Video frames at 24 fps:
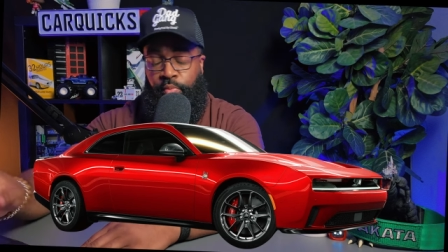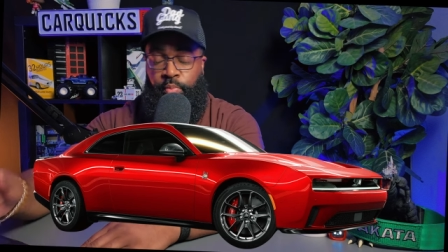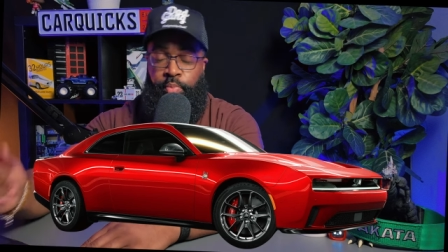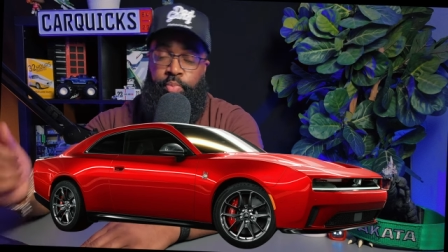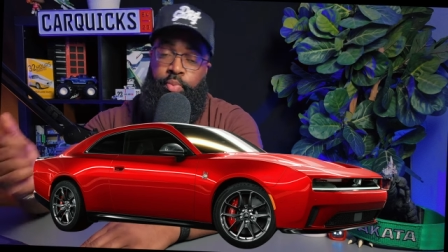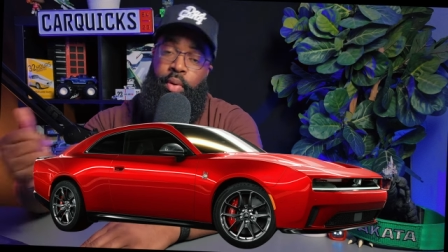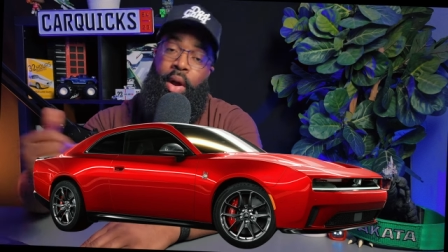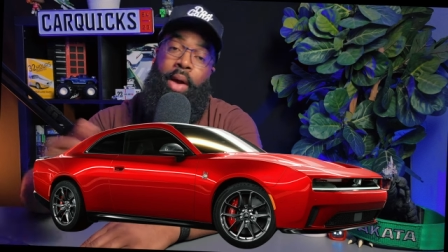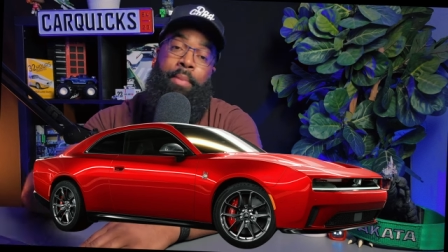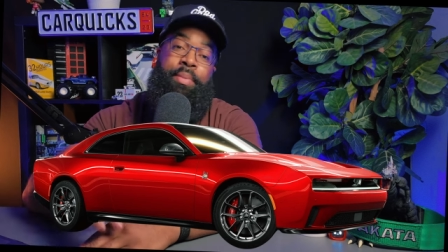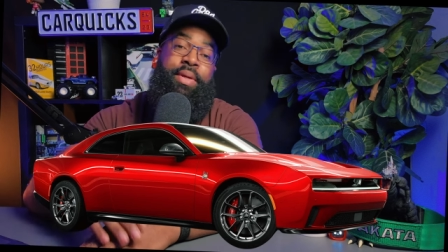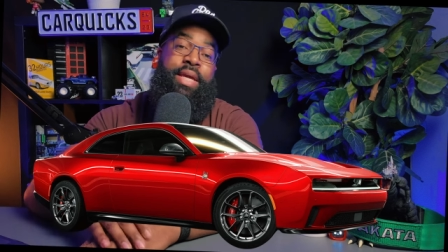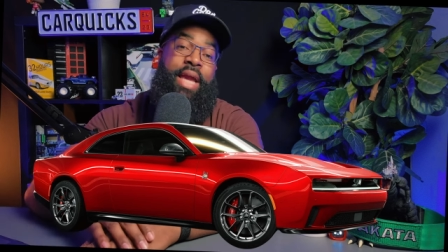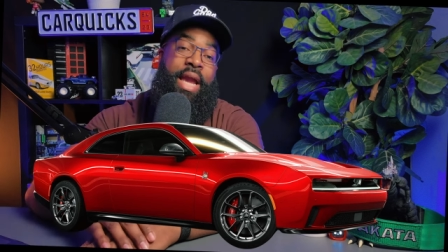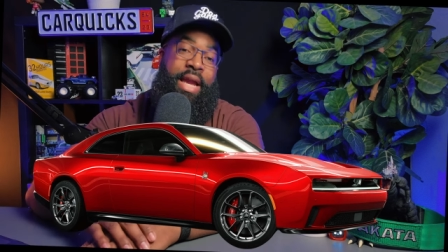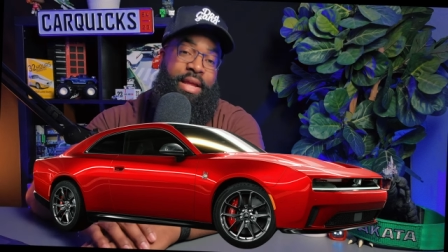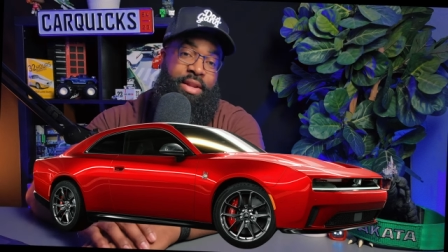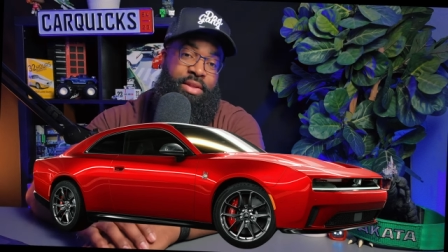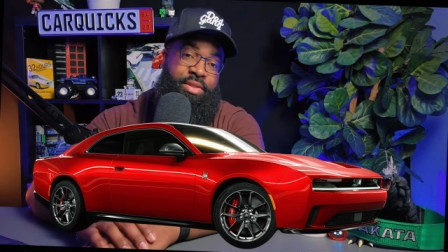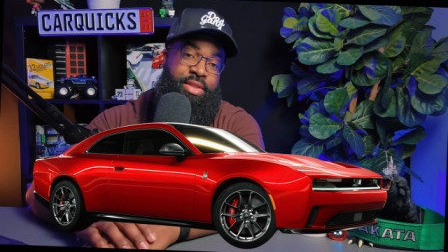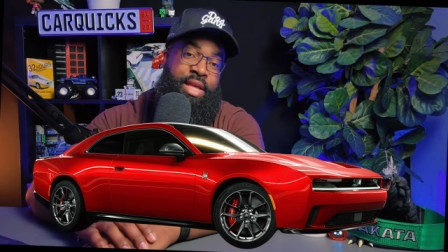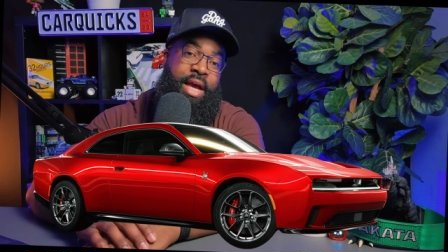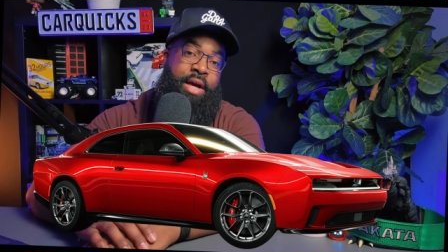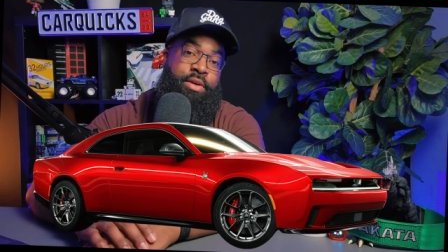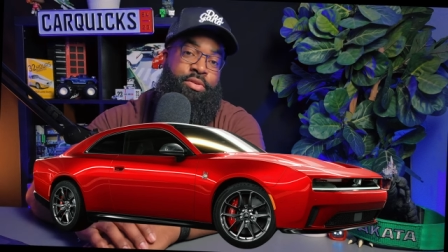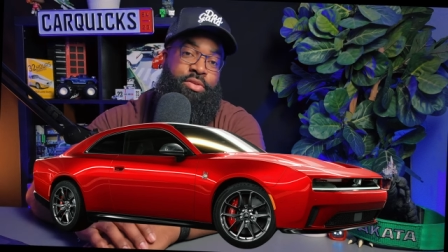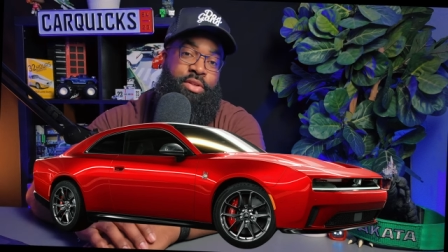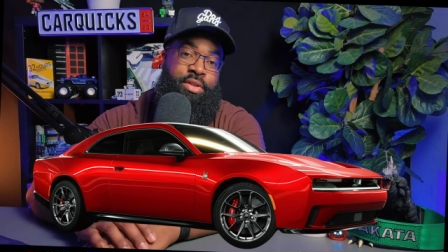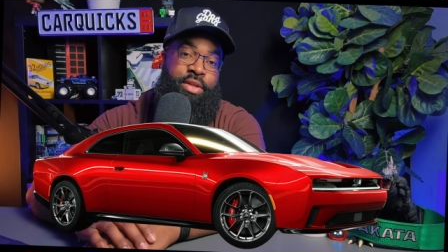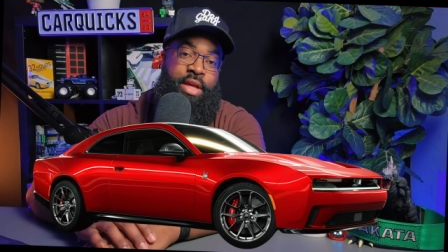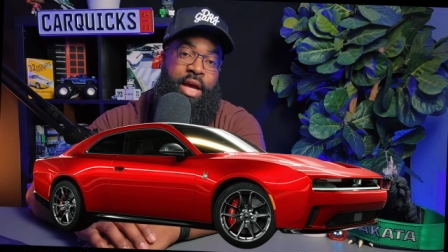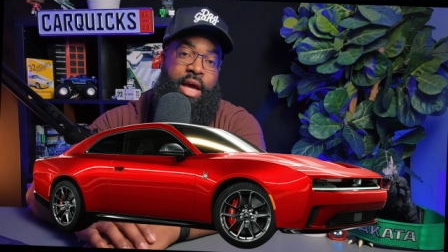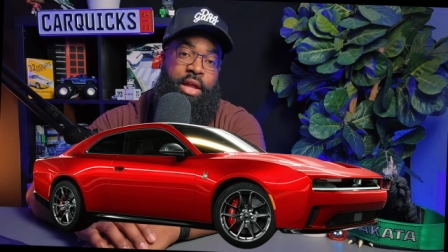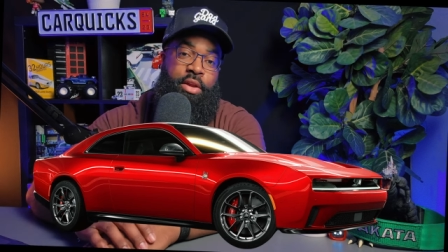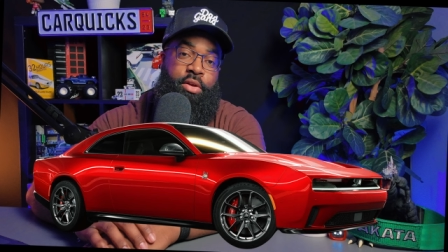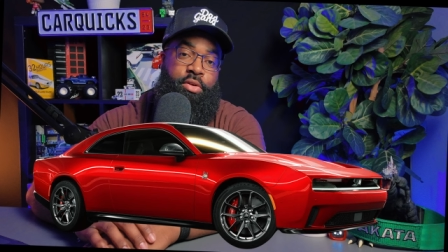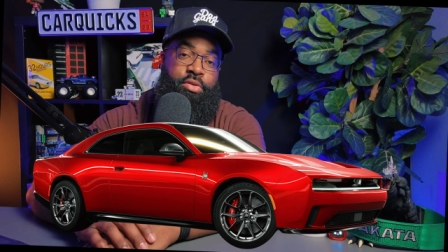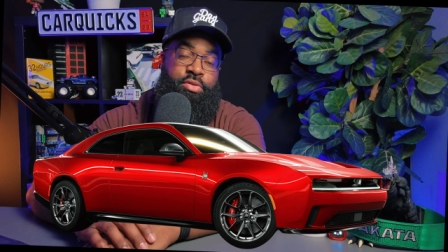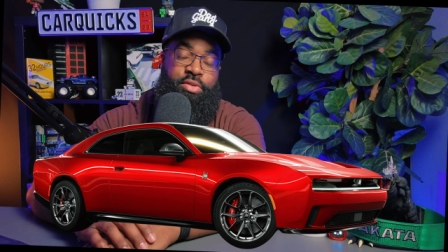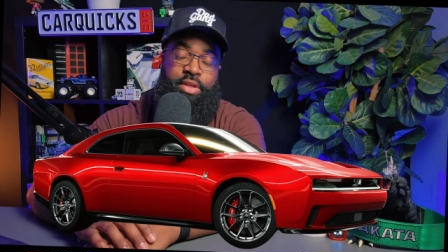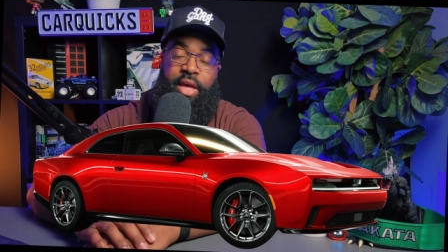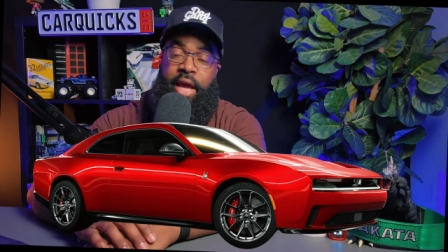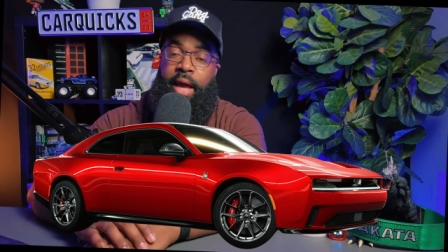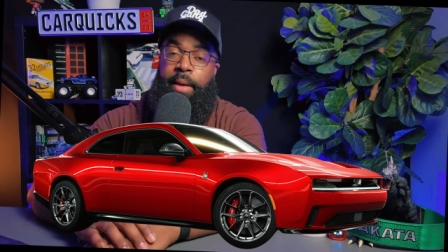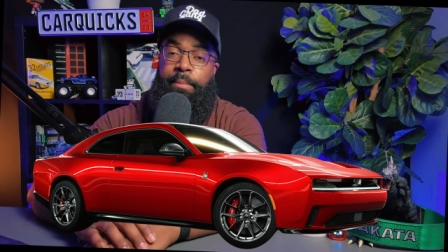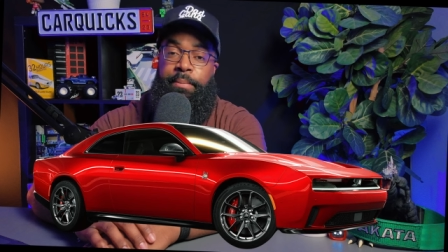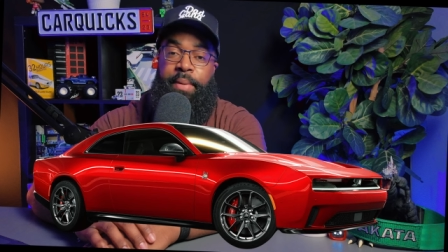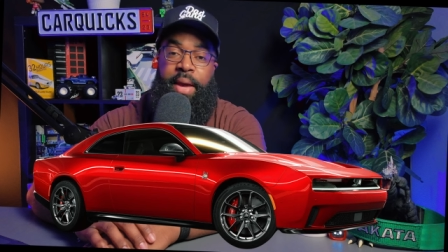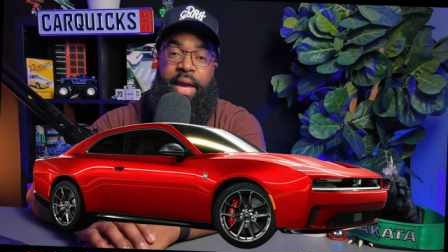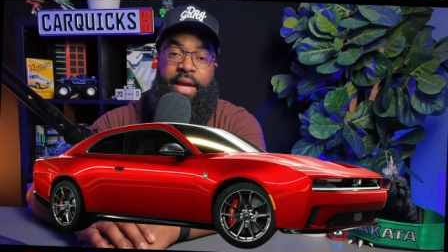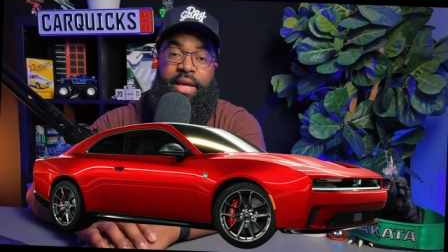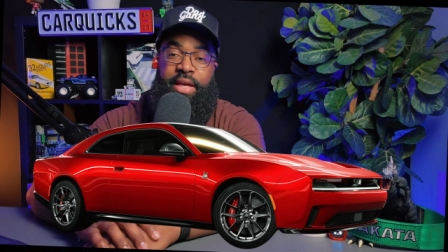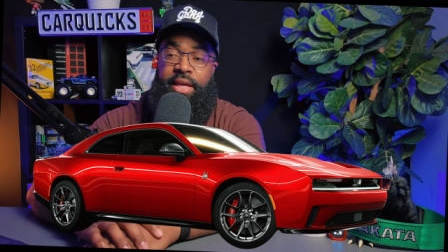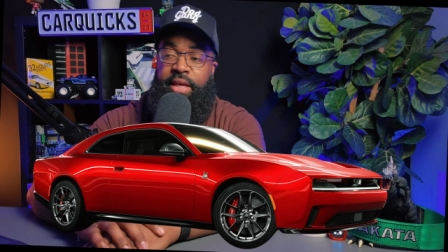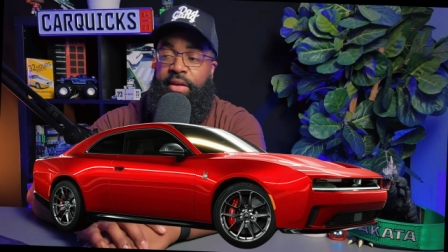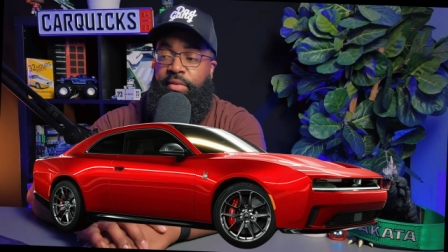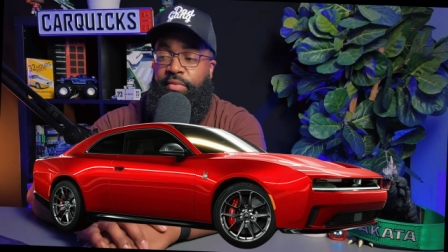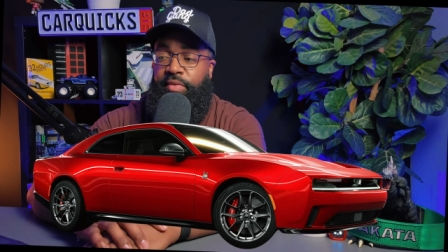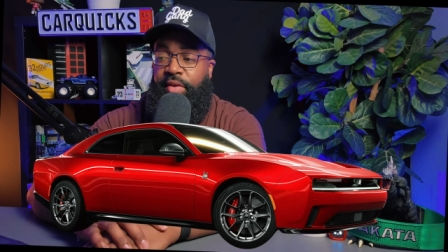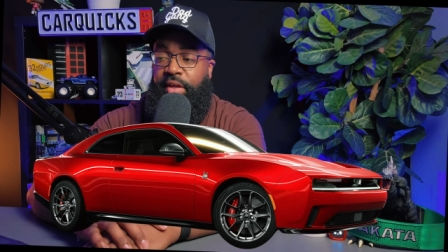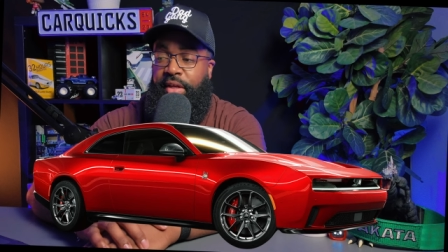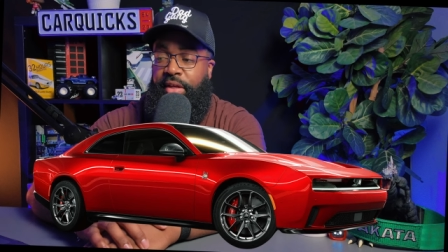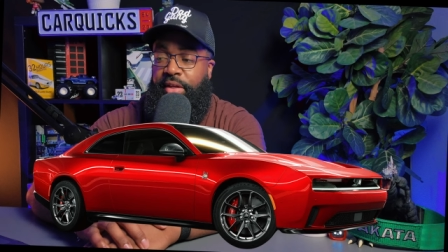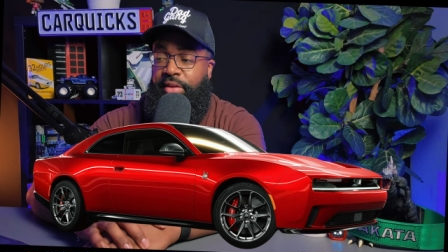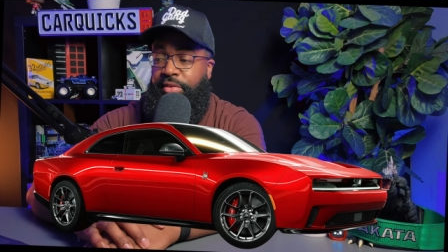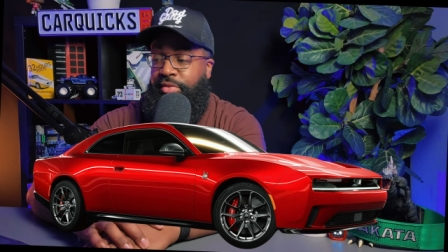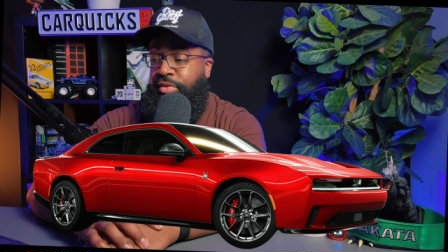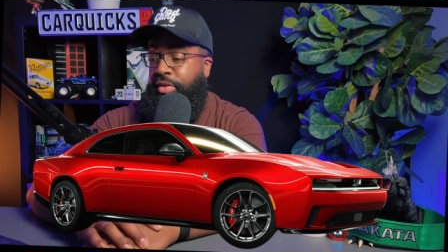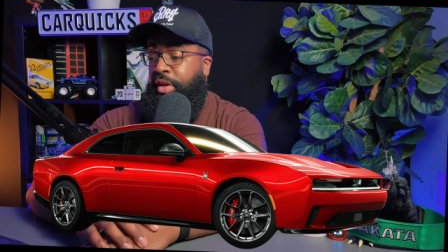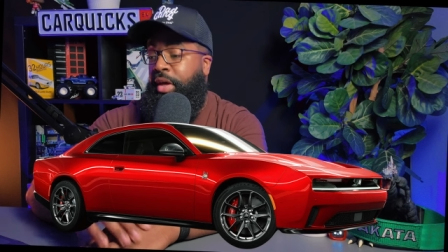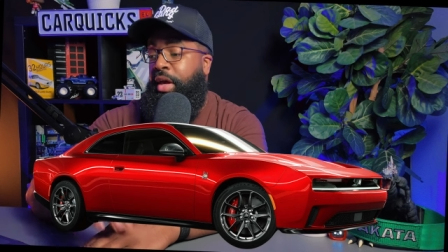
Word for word: probably eighty thousand dollar Scat Pack E Vs,